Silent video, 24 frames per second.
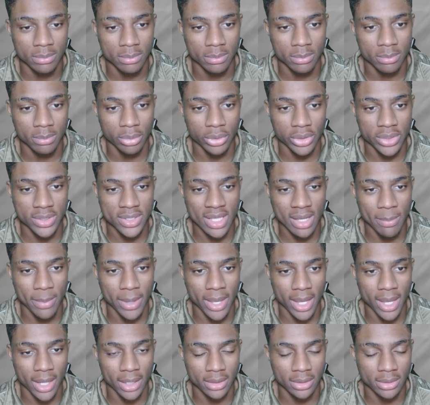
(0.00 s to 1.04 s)
Boy, stop
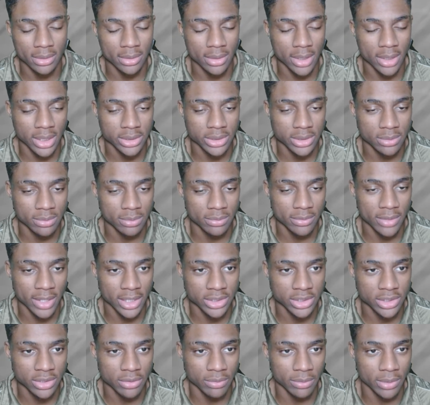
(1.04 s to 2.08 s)
acting. That
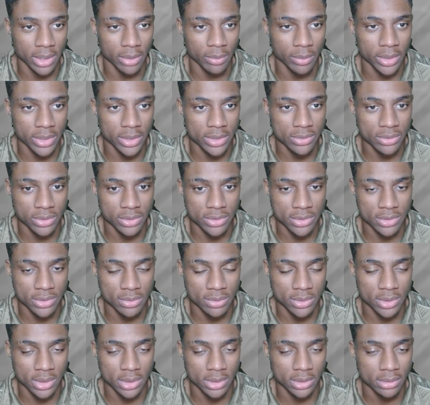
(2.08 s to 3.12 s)
shit really went towards you,
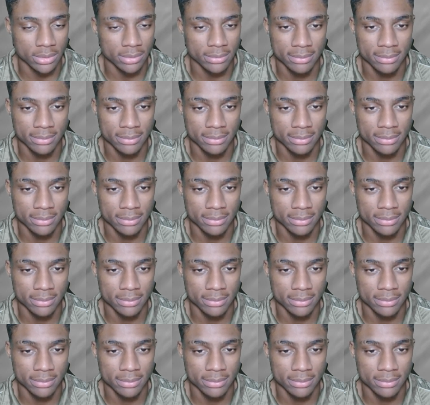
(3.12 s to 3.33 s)
nigga.